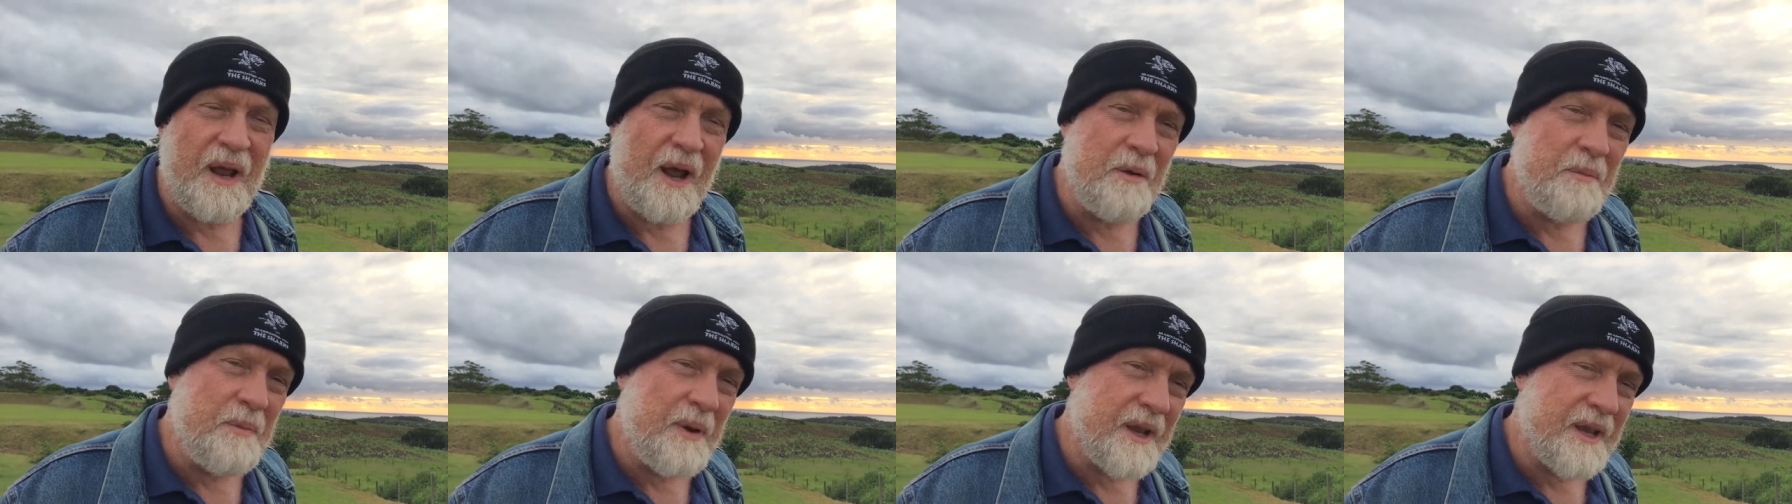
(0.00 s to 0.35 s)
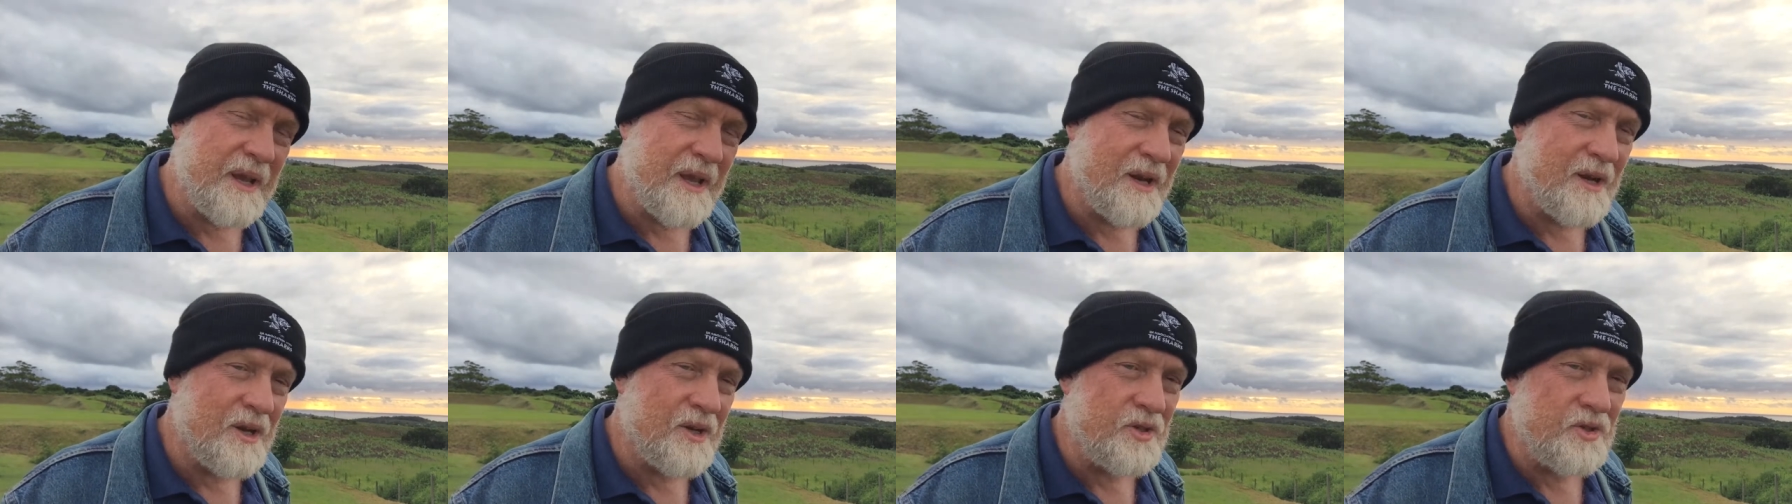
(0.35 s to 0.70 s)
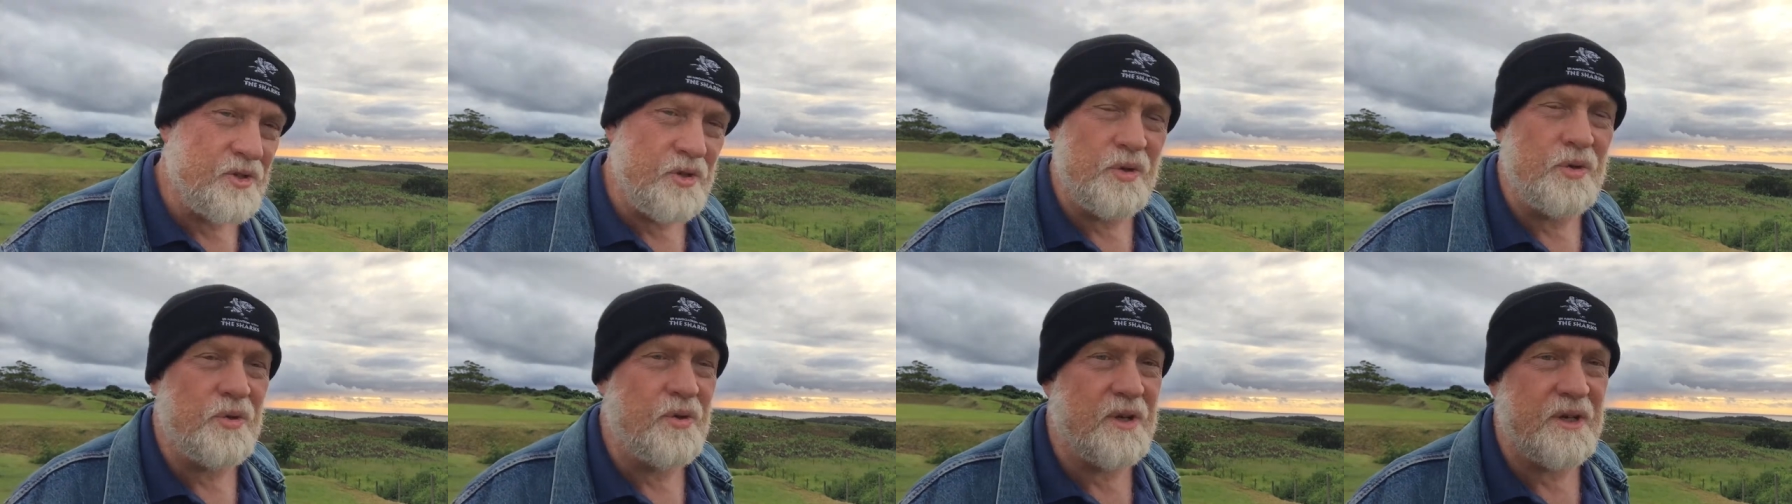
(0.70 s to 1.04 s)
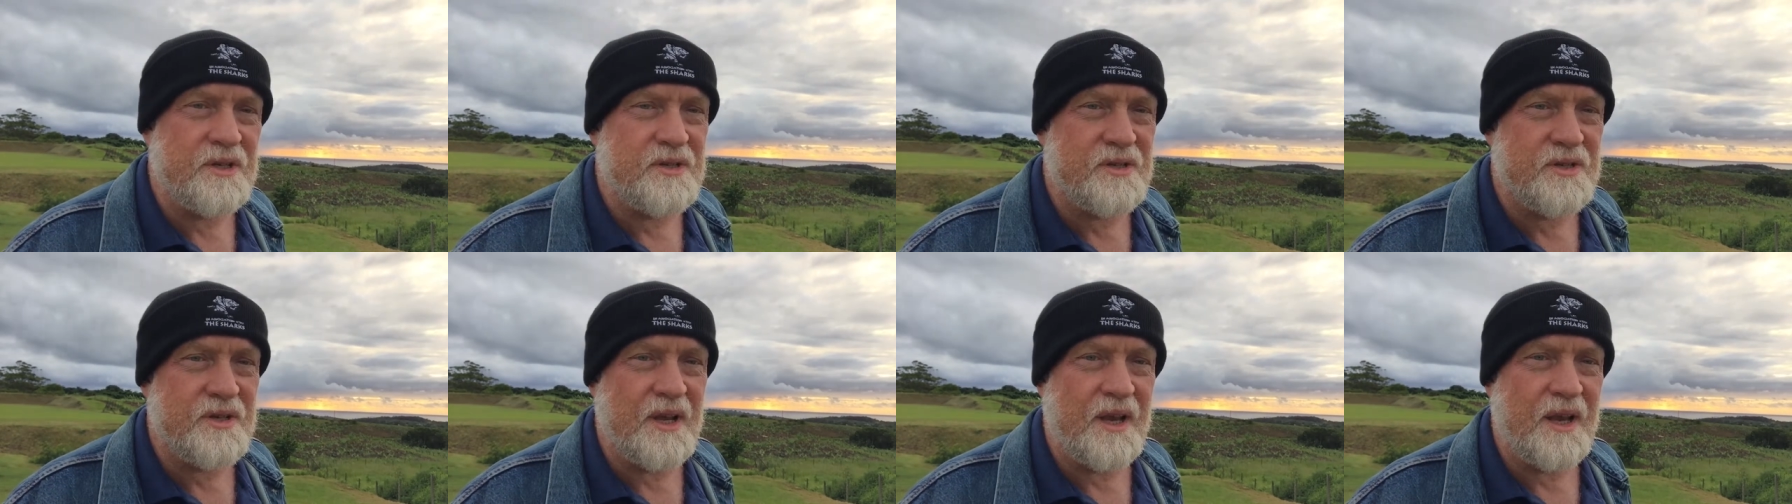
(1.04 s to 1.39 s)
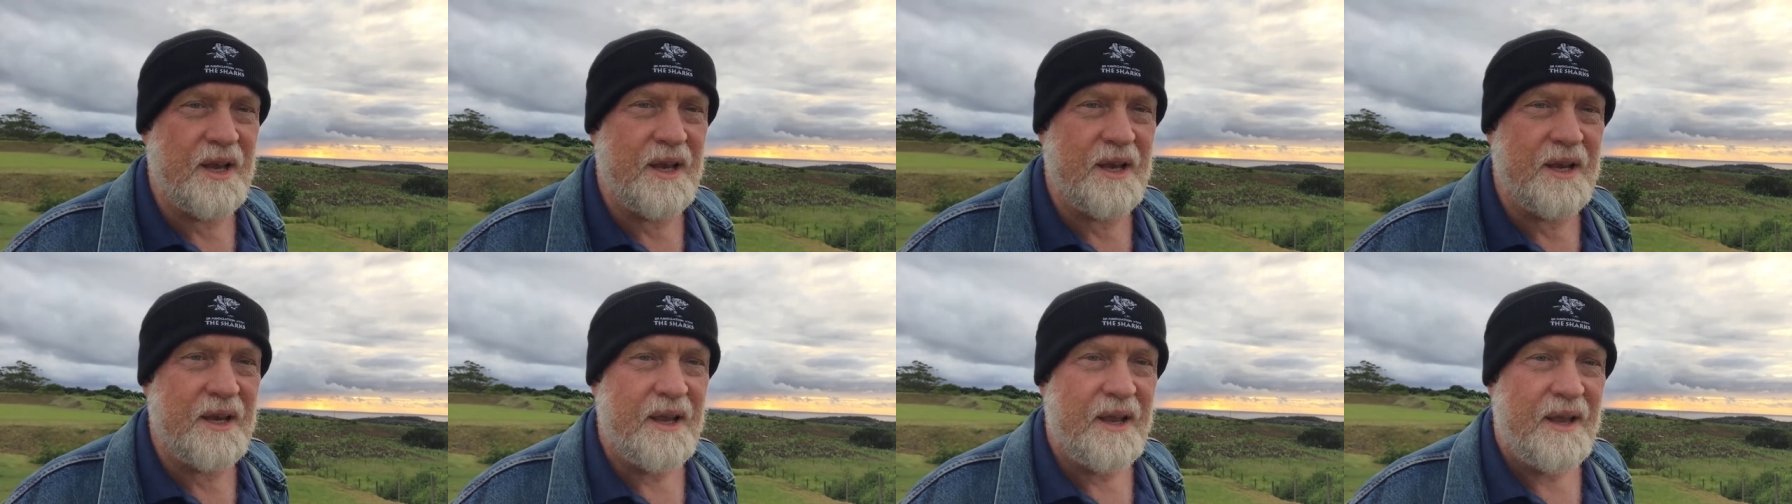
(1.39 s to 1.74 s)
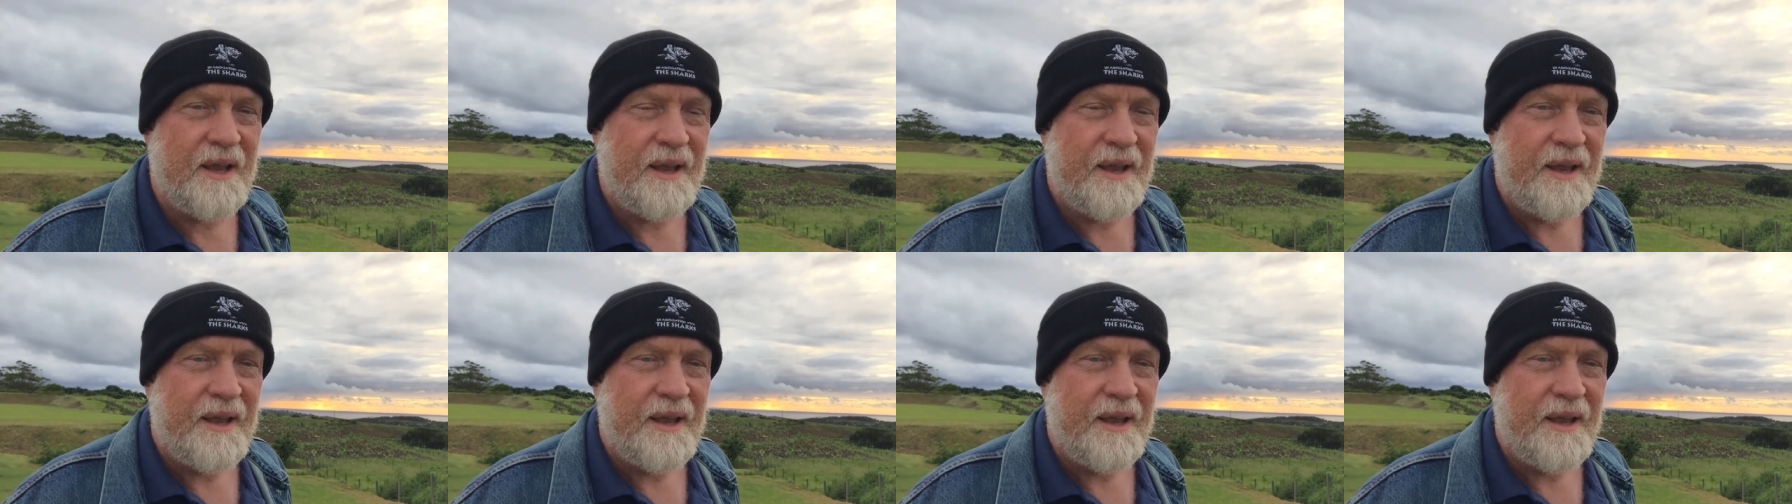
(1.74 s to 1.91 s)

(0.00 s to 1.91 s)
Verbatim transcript: How am I going to do this thing?